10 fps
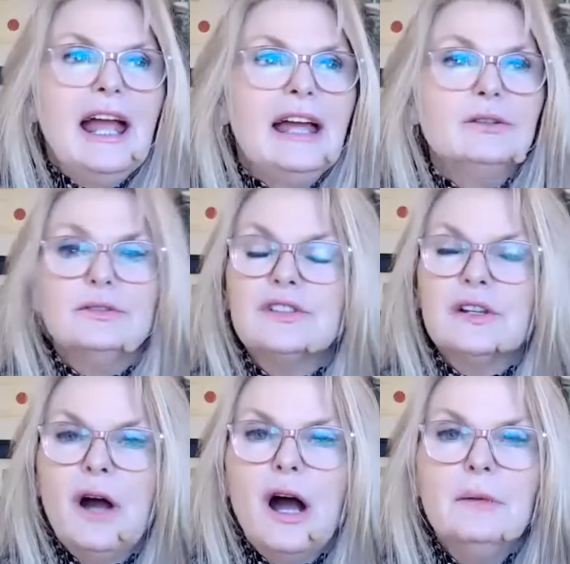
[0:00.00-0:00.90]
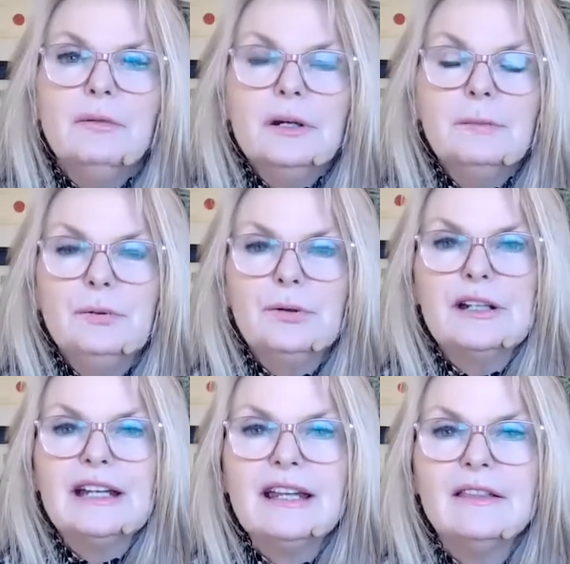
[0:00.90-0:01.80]
And also I'm going to
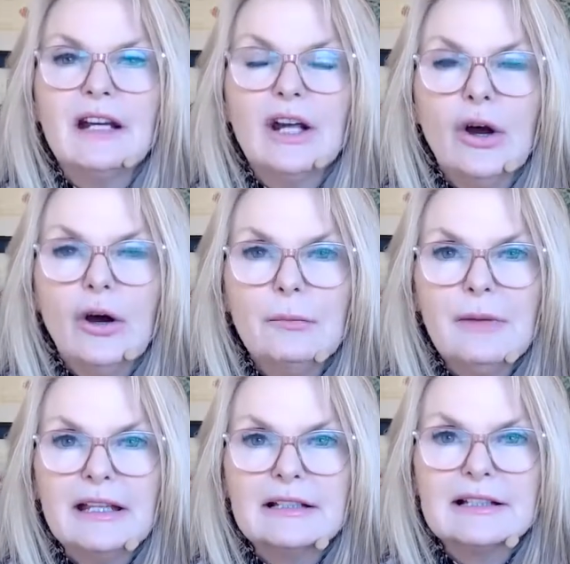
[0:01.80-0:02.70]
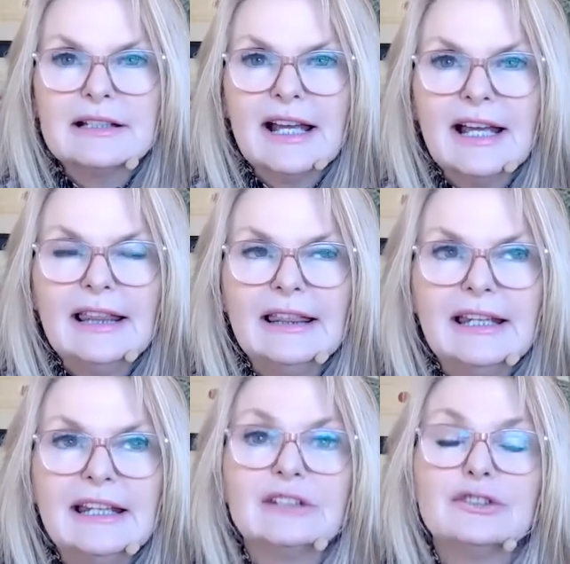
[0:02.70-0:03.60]
put in the comments a
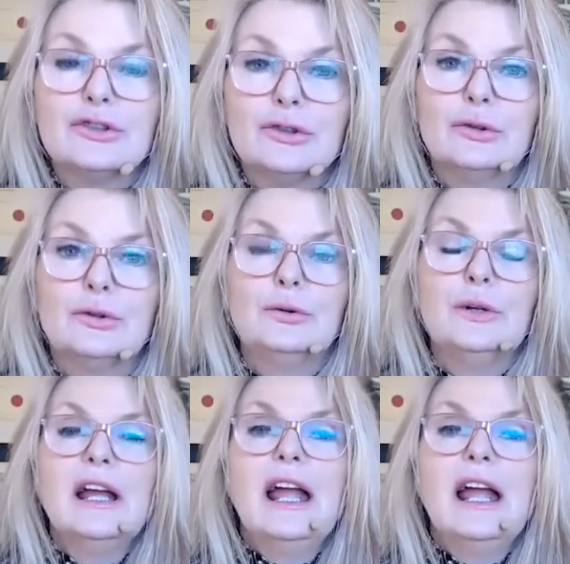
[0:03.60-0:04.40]
link to